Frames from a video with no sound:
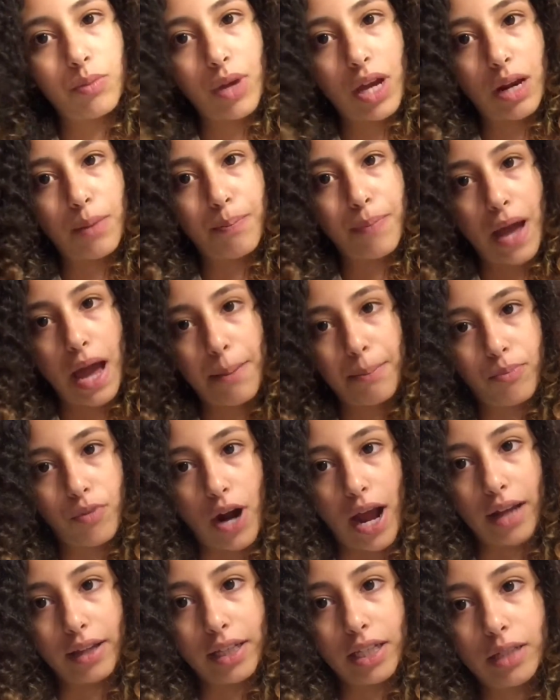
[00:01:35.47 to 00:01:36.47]
we had a pep
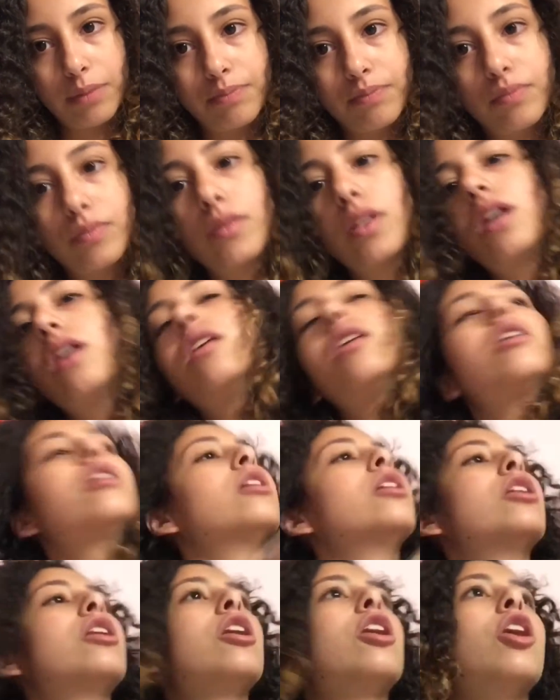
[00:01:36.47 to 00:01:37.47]
rally.
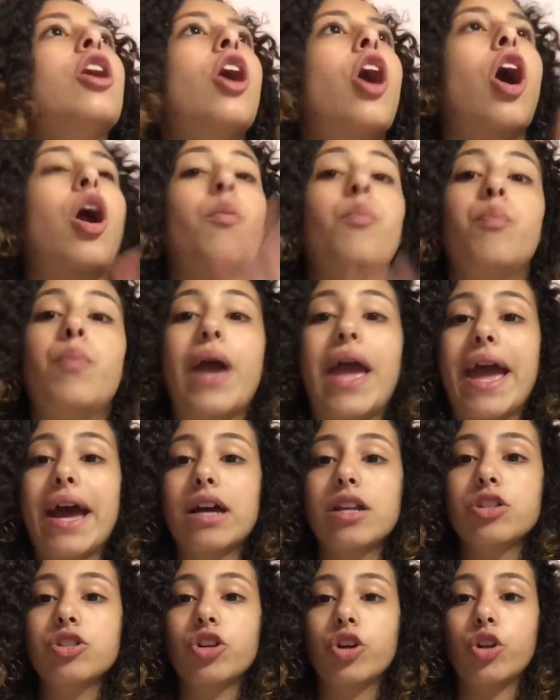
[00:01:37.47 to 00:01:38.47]
Our
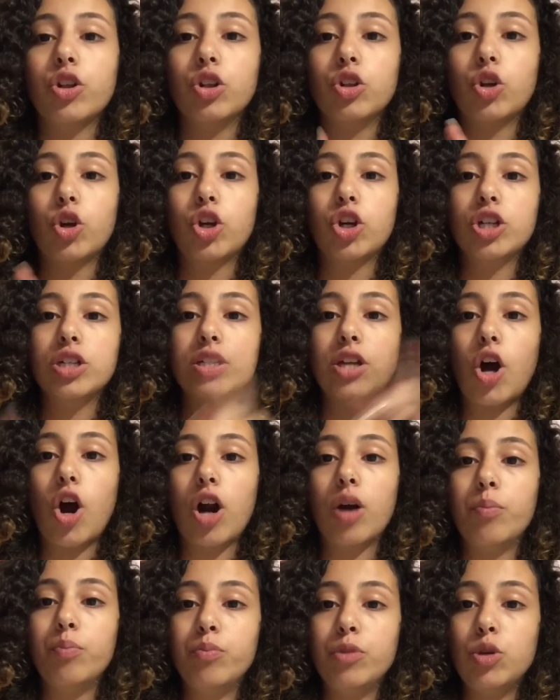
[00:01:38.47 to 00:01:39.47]
band learned
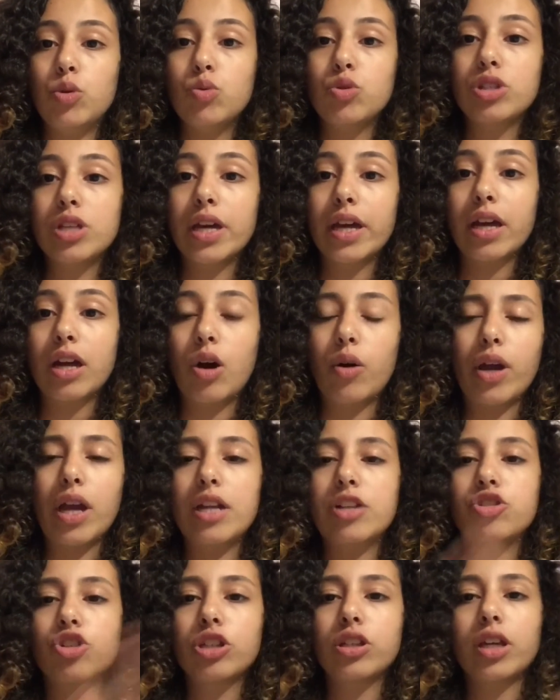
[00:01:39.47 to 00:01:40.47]
our music. Okay,
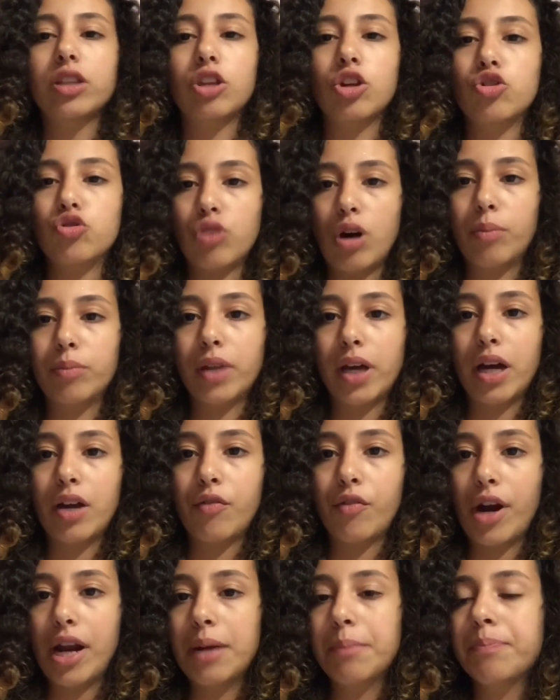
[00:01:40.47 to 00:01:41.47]
it's just like the drum
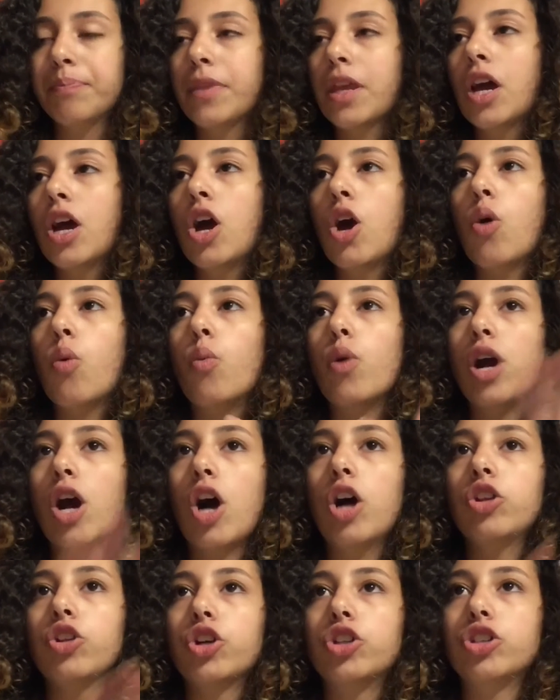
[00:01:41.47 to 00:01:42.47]
line, right? We
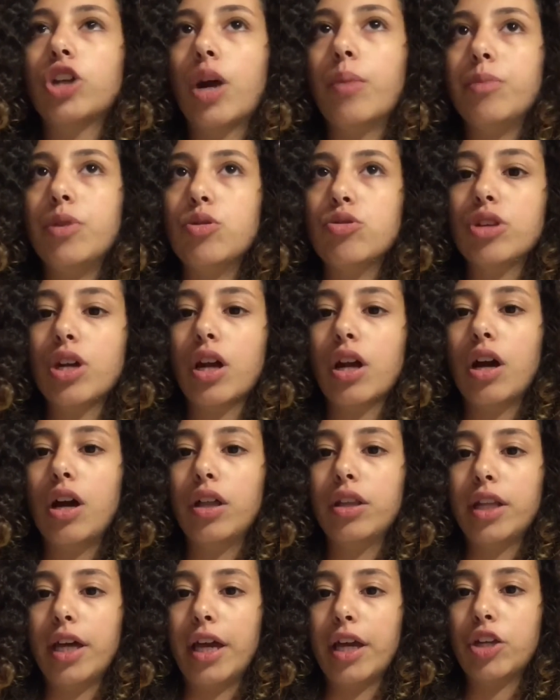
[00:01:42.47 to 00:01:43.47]
all learned our music
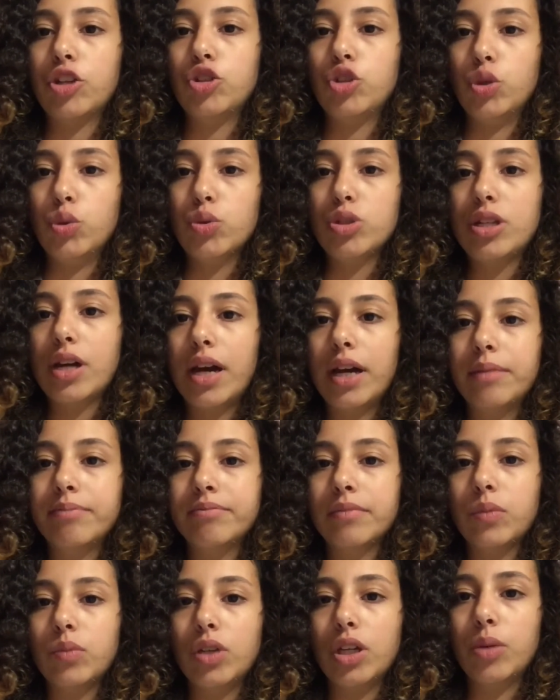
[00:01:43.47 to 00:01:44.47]
like Tuesday.
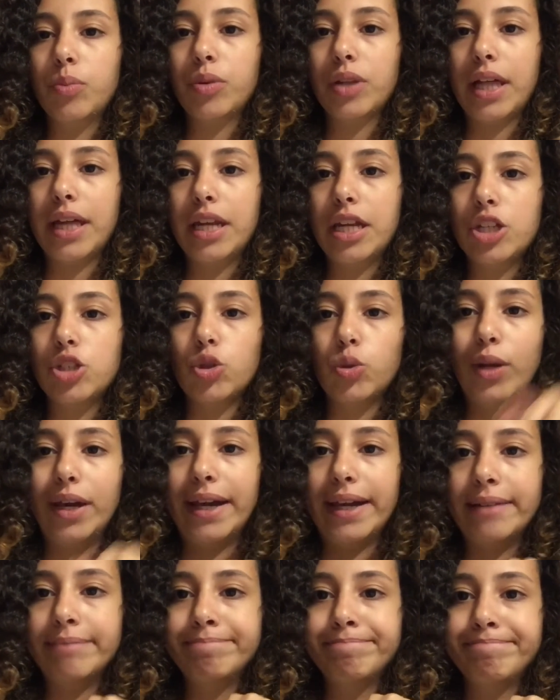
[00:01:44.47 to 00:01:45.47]
We played it
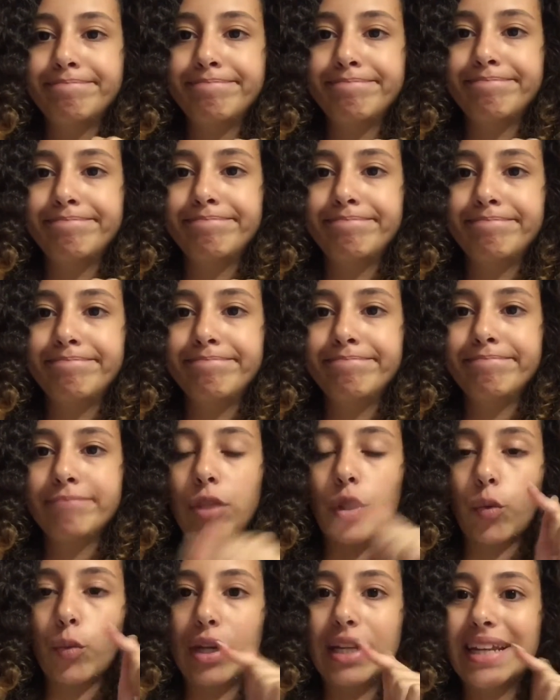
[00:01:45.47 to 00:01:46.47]
today,
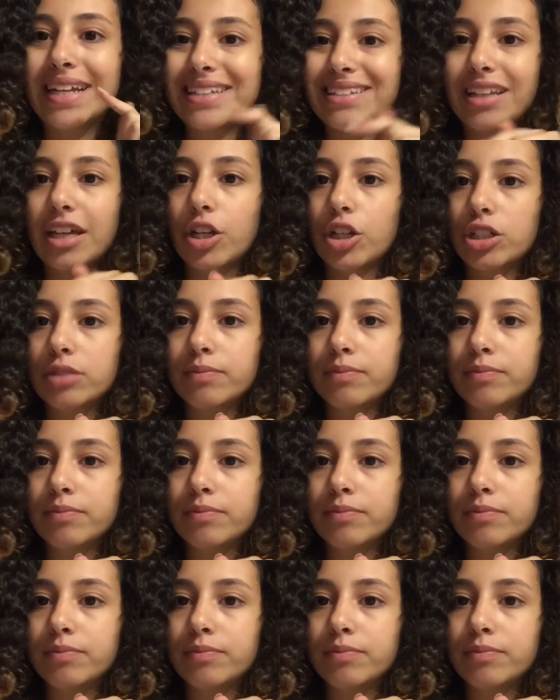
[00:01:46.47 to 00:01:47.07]
3 days later.